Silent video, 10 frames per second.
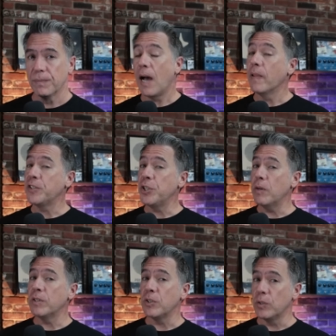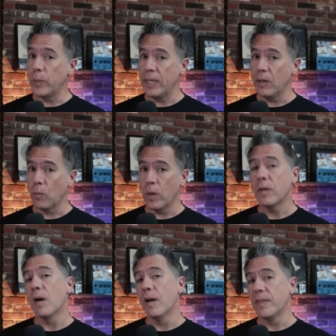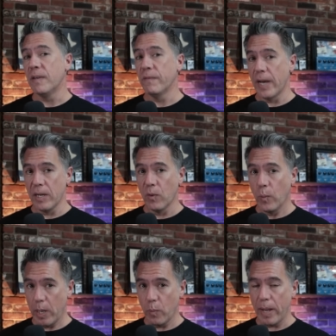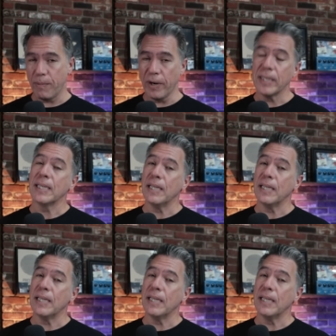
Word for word: I'll let you know as soon as we hear word on the final Runway price.